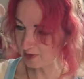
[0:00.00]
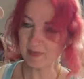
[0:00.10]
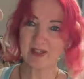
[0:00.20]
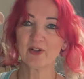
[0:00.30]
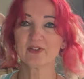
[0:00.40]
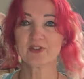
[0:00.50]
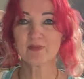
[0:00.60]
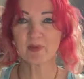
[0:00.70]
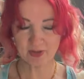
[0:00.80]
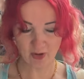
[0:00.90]
pin on, so you
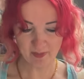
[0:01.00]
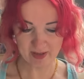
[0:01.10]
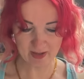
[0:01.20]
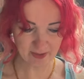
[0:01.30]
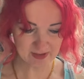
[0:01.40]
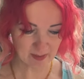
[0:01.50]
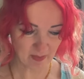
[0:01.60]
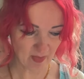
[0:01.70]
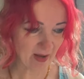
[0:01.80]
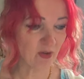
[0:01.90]
probably got a big close-up
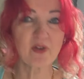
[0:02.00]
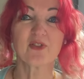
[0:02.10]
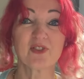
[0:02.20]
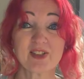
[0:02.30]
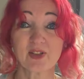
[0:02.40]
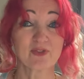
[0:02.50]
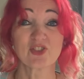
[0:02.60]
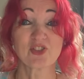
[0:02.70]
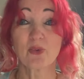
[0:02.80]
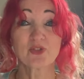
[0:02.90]
of that, or if you didn't, I've
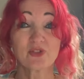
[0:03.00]
just told you